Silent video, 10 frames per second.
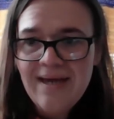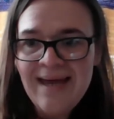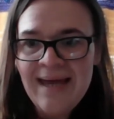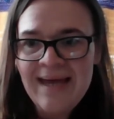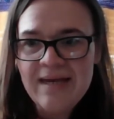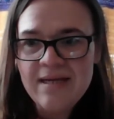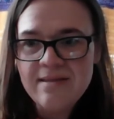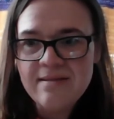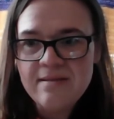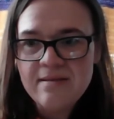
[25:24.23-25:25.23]

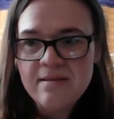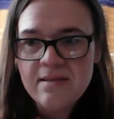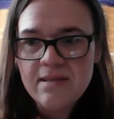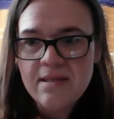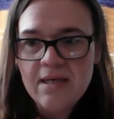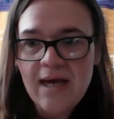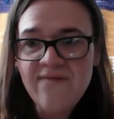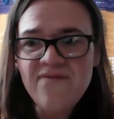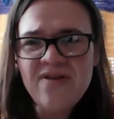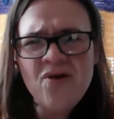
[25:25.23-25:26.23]
And I
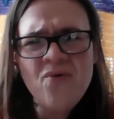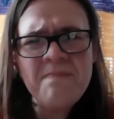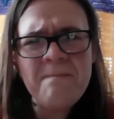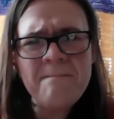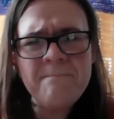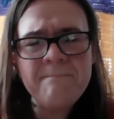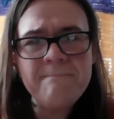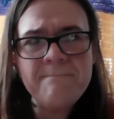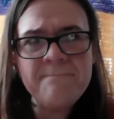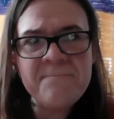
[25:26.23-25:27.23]
feel
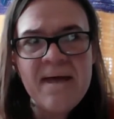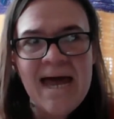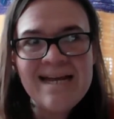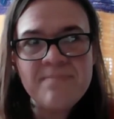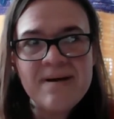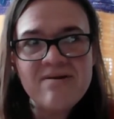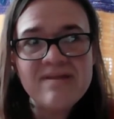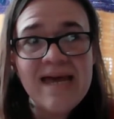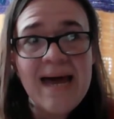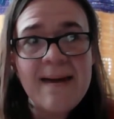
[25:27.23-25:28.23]
bad about
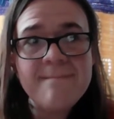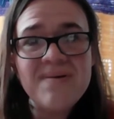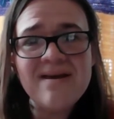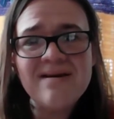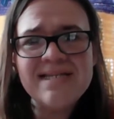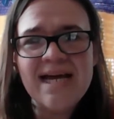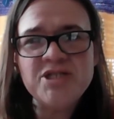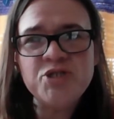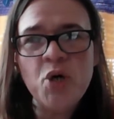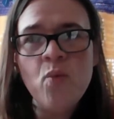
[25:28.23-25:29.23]
that because I
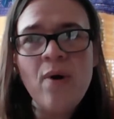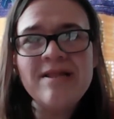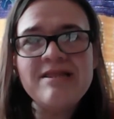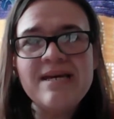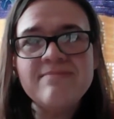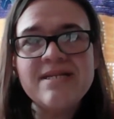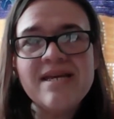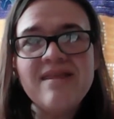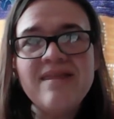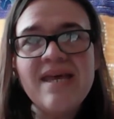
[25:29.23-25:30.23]
don't want them to
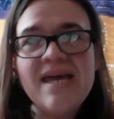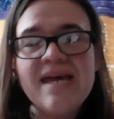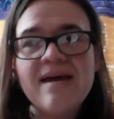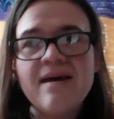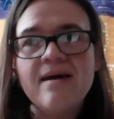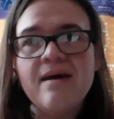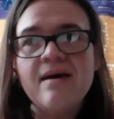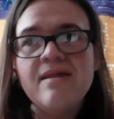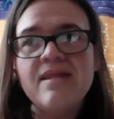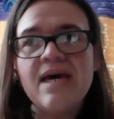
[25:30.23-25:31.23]
think
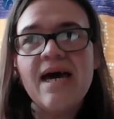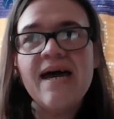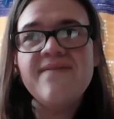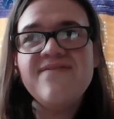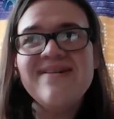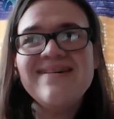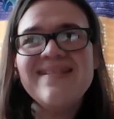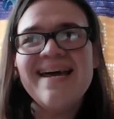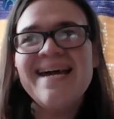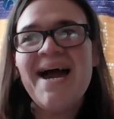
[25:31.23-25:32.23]
that I feel
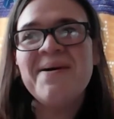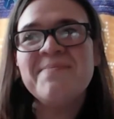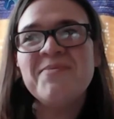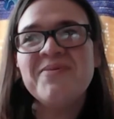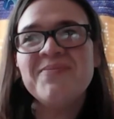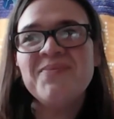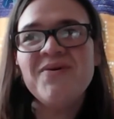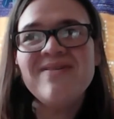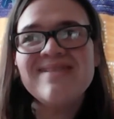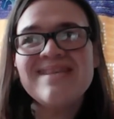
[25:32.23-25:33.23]
like I'm more
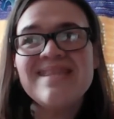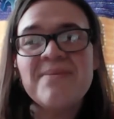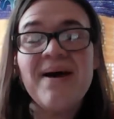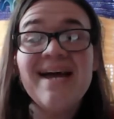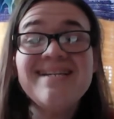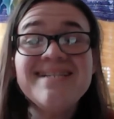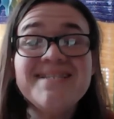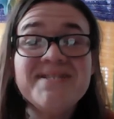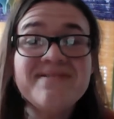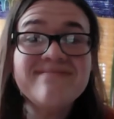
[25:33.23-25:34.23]
important than them. I
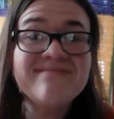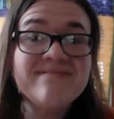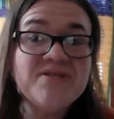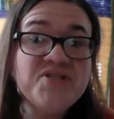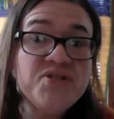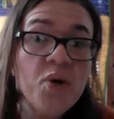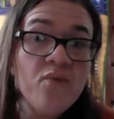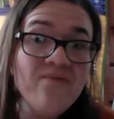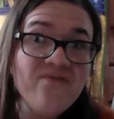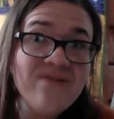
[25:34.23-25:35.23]
just
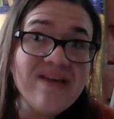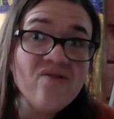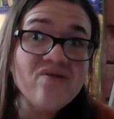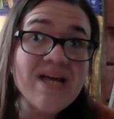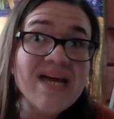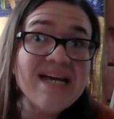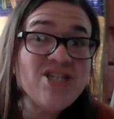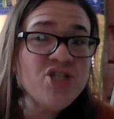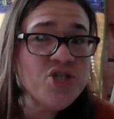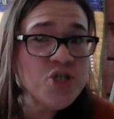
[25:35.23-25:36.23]
don't feel like I
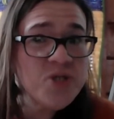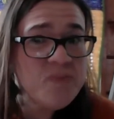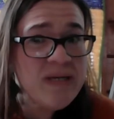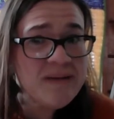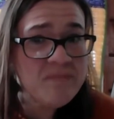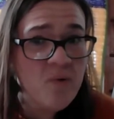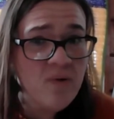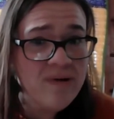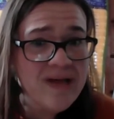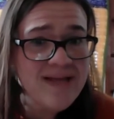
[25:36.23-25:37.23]
should be
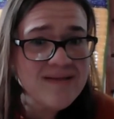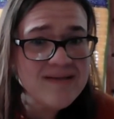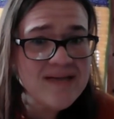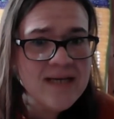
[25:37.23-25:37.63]
important.